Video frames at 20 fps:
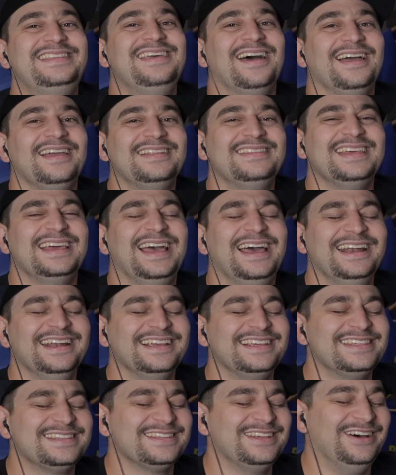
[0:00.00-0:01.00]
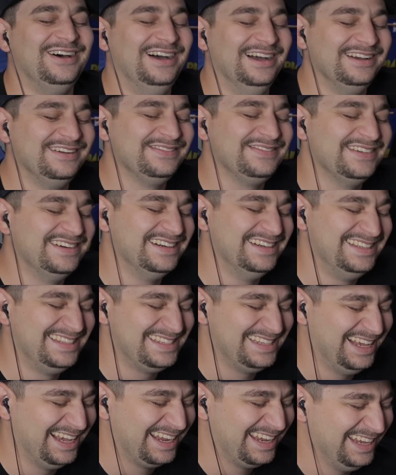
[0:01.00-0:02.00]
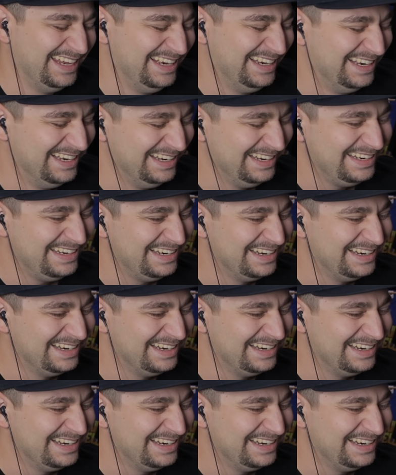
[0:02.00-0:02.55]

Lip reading: Titanic song for a second?